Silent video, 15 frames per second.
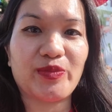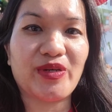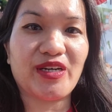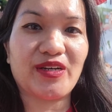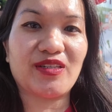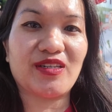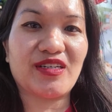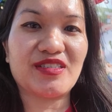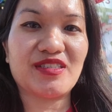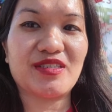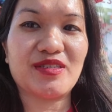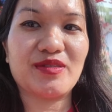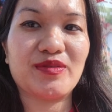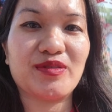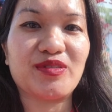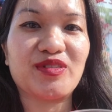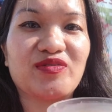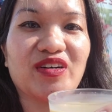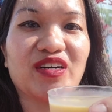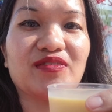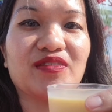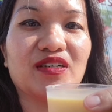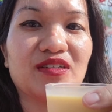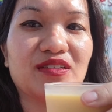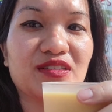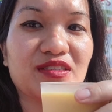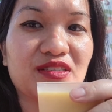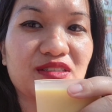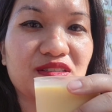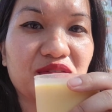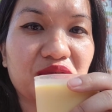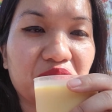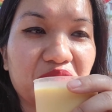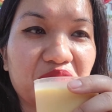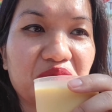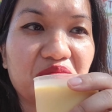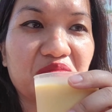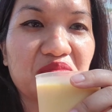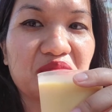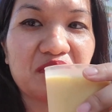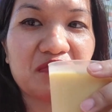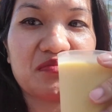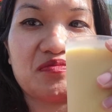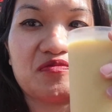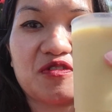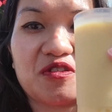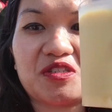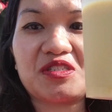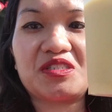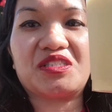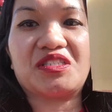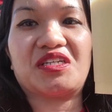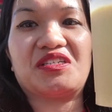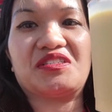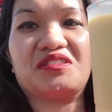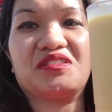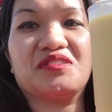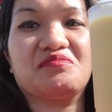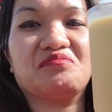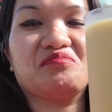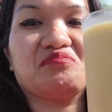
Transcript: the mango lassi. It was $5 for this size.